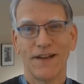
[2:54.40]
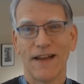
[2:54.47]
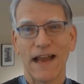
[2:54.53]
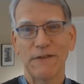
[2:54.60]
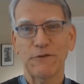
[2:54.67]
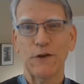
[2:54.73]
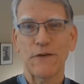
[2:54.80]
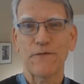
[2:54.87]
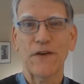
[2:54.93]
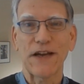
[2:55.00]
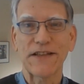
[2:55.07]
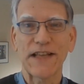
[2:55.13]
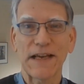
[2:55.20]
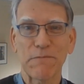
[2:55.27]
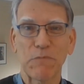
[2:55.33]
After I
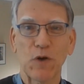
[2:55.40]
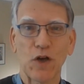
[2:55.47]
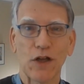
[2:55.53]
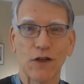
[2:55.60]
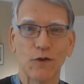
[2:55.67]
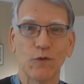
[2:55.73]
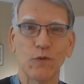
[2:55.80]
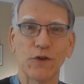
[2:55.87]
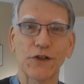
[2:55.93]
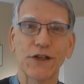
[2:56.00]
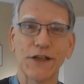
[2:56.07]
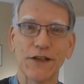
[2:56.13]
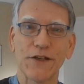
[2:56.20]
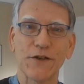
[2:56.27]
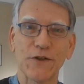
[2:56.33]
find that ball, we're
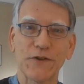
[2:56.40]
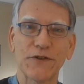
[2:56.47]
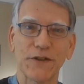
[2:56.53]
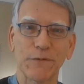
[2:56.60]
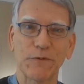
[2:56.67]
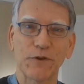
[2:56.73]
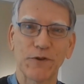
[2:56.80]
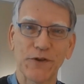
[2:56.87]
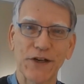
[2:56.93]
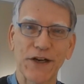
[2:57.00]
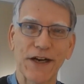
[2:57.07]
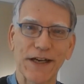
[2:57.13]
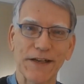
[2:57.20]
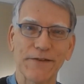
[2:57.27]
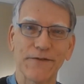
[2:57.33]
going to do some
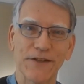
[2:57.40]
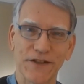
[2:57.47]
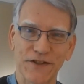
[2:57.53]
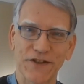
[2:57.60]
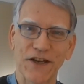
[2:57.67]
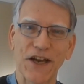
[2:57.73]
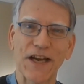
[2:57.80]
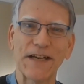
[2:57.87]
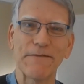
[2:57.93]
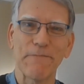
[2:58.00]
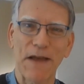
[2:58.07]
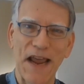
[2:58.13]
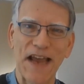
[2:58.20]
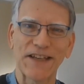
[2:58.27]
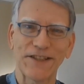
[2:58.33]
creative design
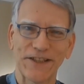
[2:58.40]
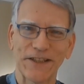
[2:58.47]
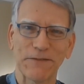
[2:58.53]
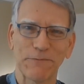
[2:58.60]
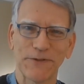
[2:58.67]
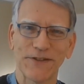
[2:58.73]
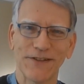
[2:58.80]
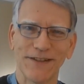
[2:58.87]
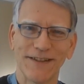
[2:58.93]
mashups.